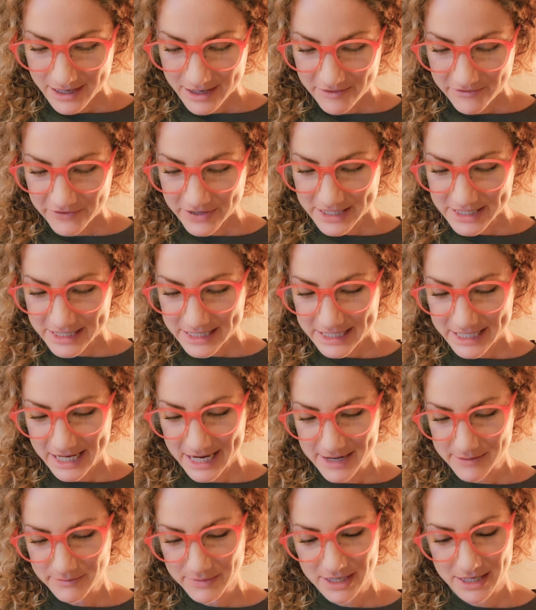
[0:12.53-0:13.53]

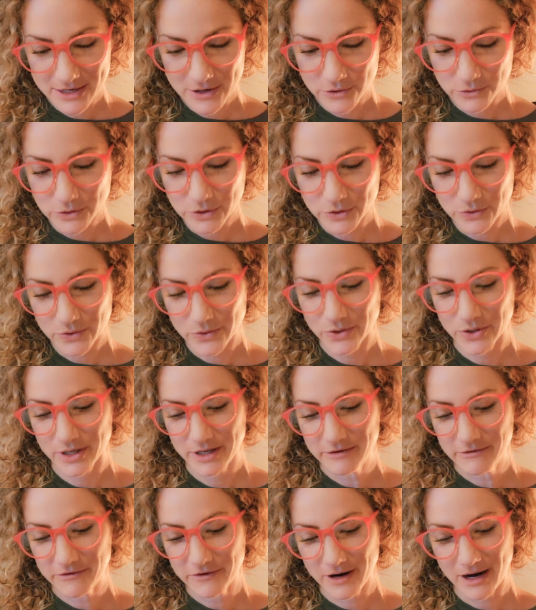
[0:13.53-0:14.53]
Vindicate me, O
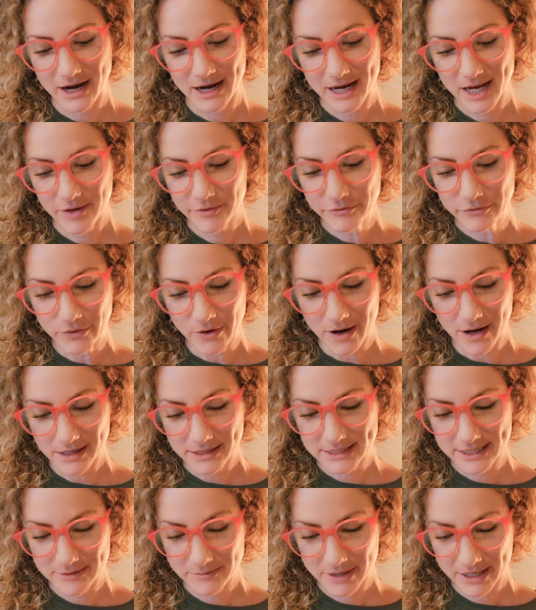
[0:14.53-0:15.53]
Lord, for I have
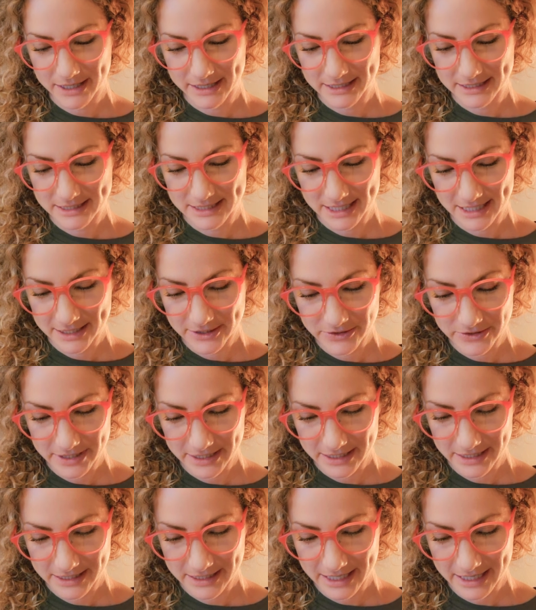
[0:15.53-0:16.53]
walked in my
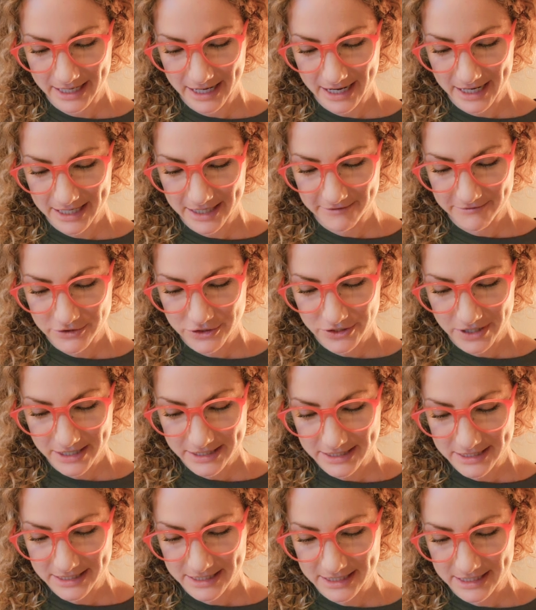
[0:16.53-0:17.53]
integrity, and I have
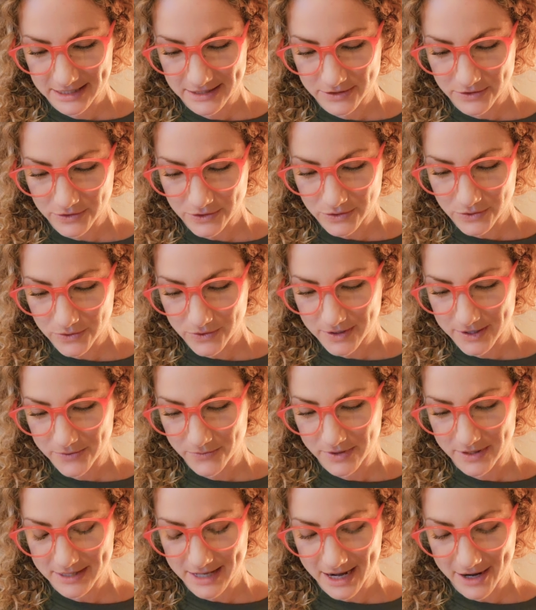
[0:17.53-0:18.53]
trusted in the
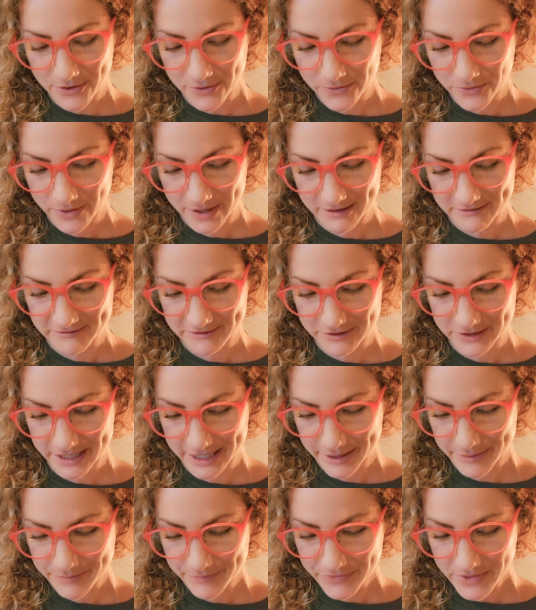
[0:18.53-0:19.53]
Lord without
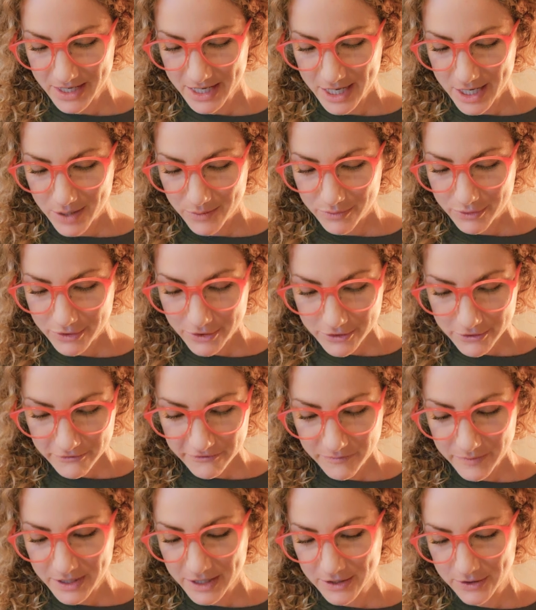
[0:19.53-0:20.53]
wavering.
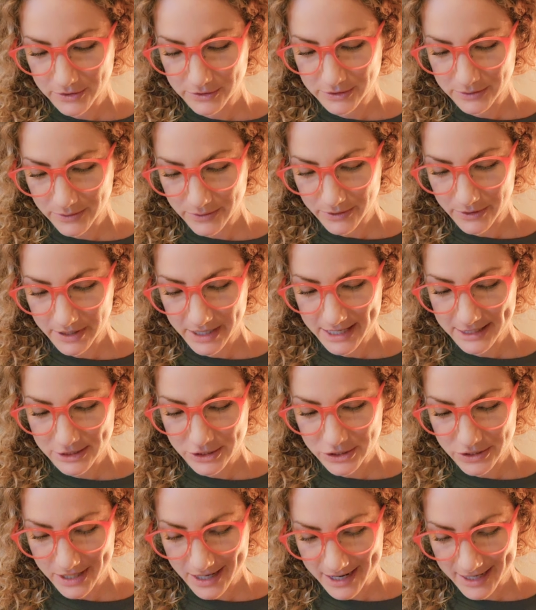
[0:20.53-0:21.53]
Prove me, O Lord,
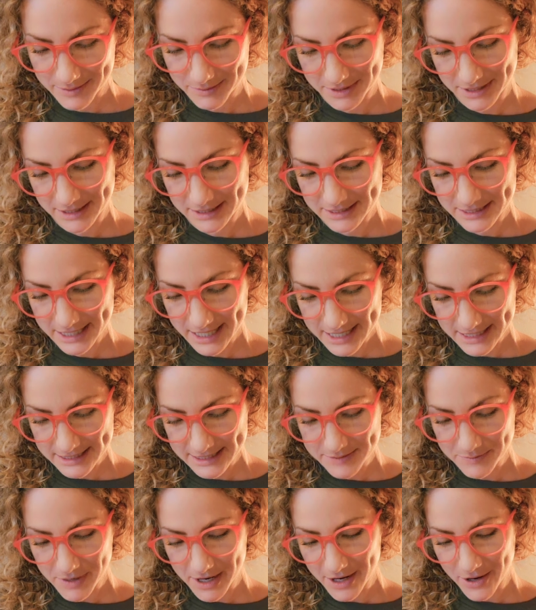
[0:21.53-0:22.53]
and try me.
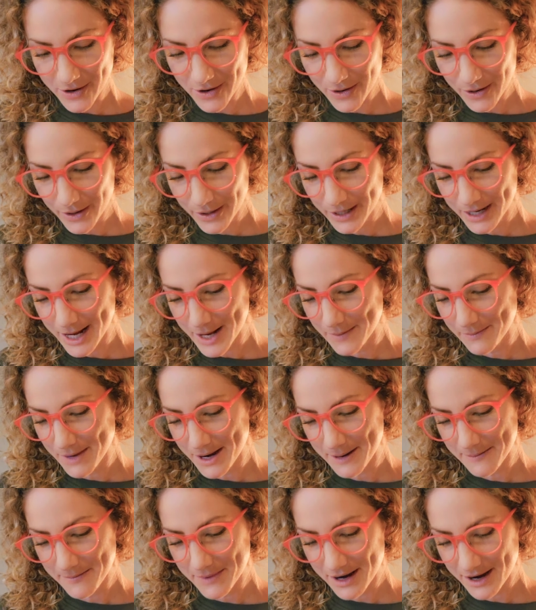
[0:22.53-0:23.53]
Test my heart and
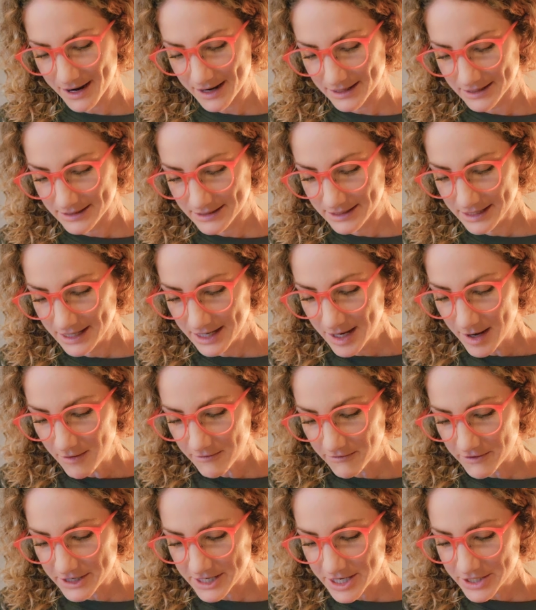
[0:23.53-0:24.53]
my mind.
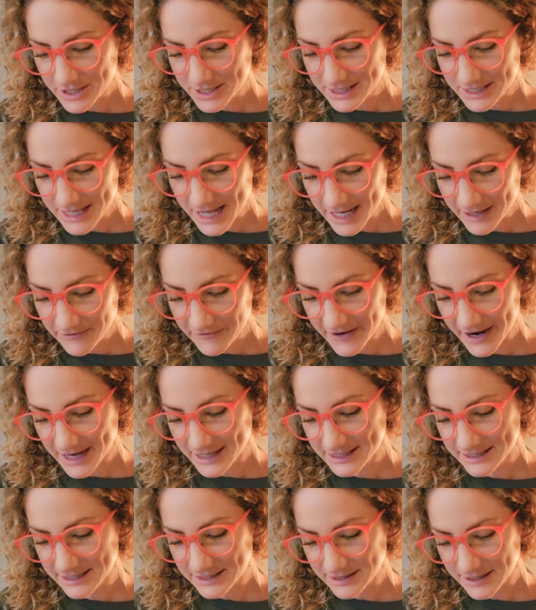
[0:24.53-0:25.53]
For your
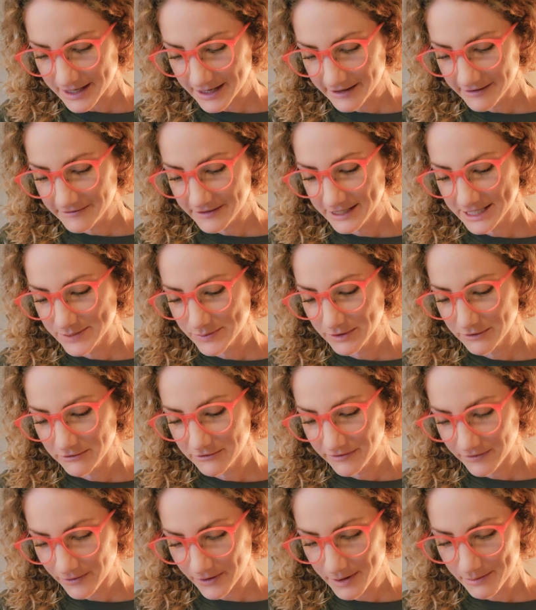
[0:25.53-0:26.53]
steadfast love is
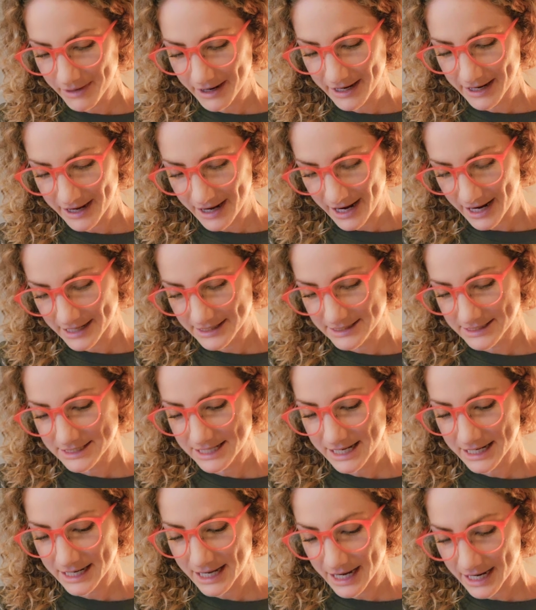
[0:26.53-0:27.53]
before my eyes,
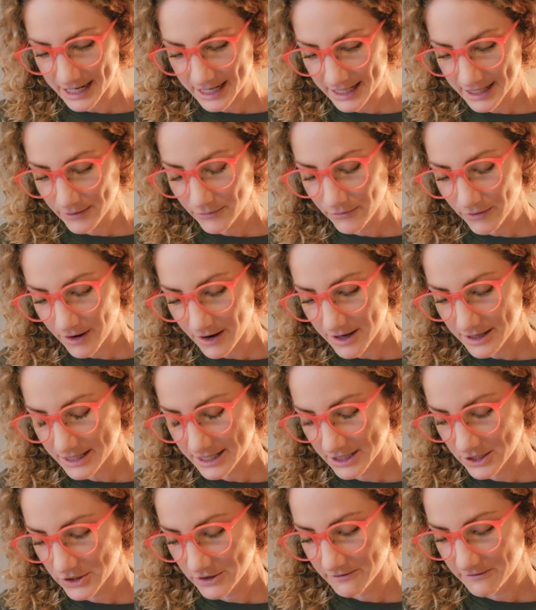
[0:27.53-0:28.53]
and I walk
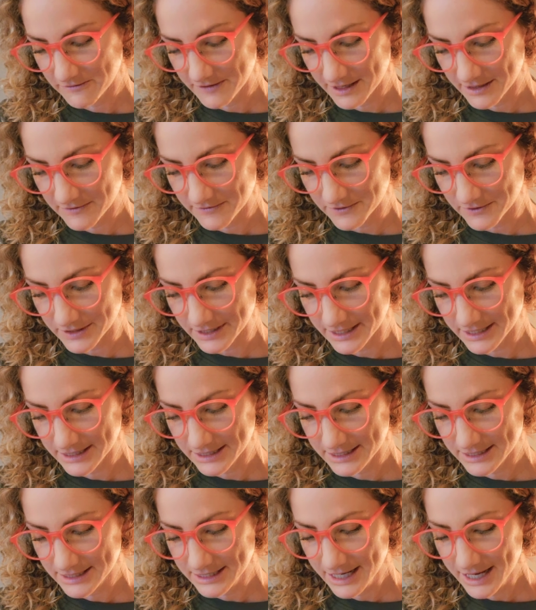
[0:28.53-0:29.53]
in your
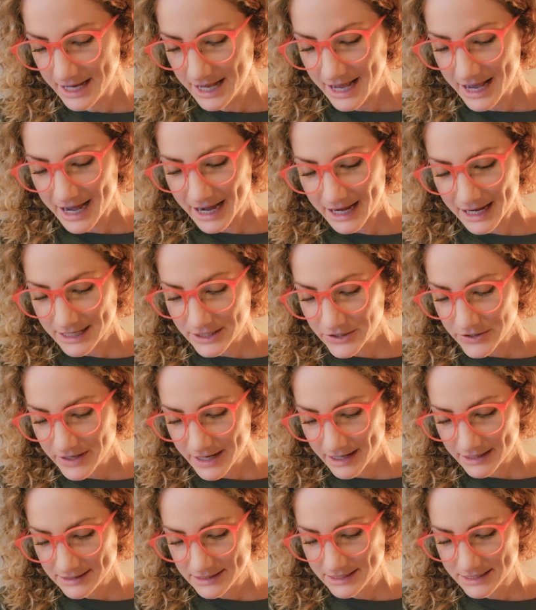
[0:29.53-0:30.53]
faithfulness. I do
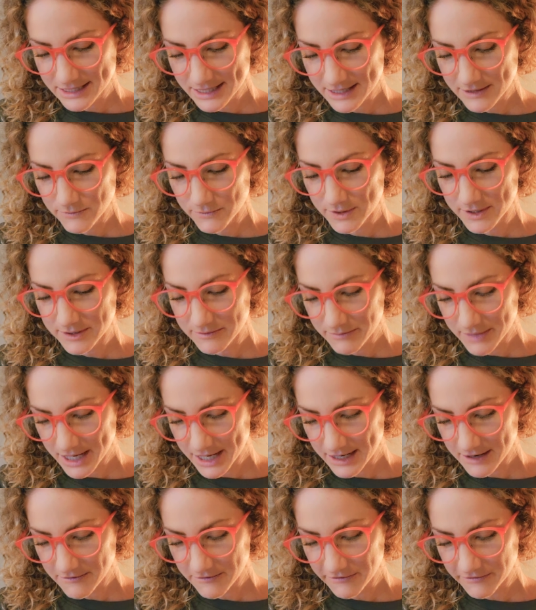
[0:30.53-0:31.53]
not sit with
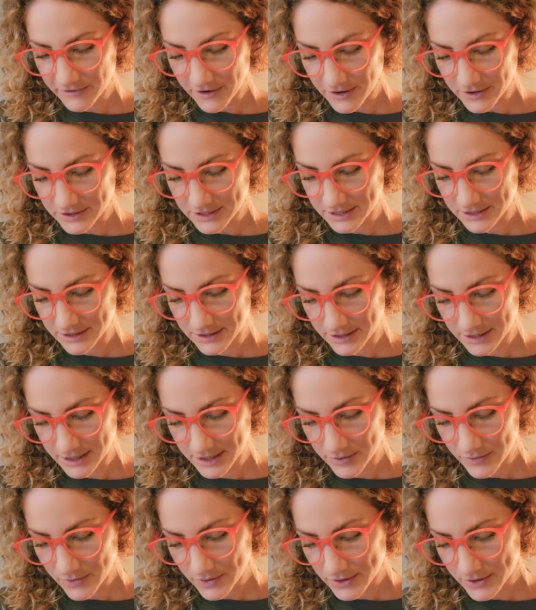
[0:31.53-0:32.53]
men of falsehood,
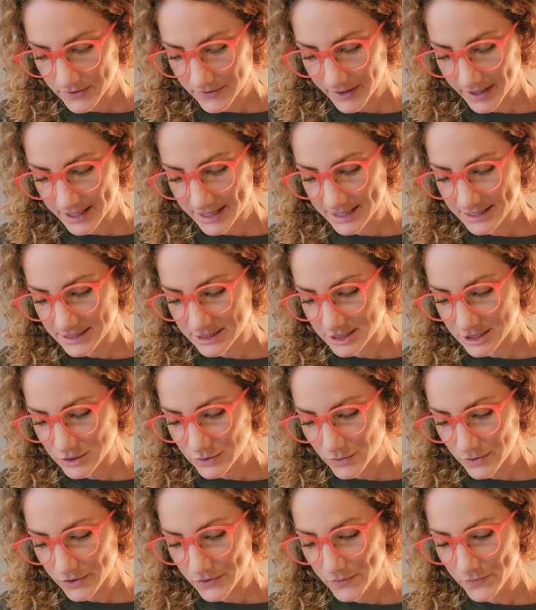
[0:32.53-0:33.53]
nor do I
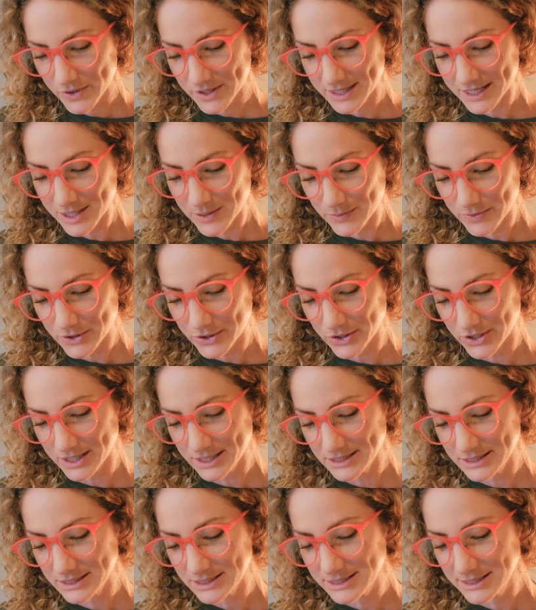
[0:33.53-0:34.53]
consort with
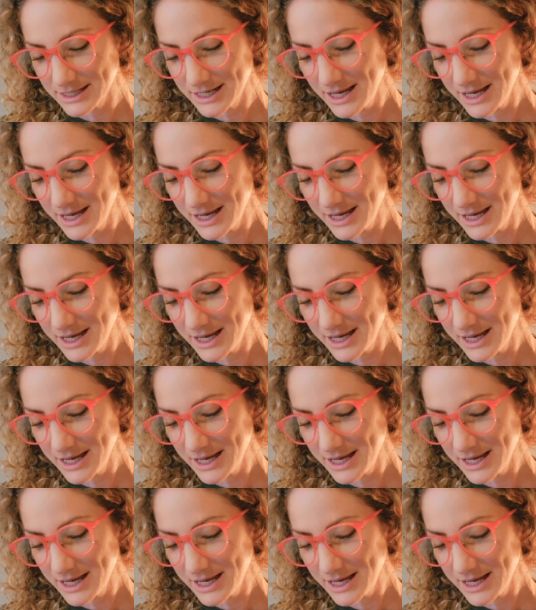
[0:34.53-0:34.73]
hypocrites.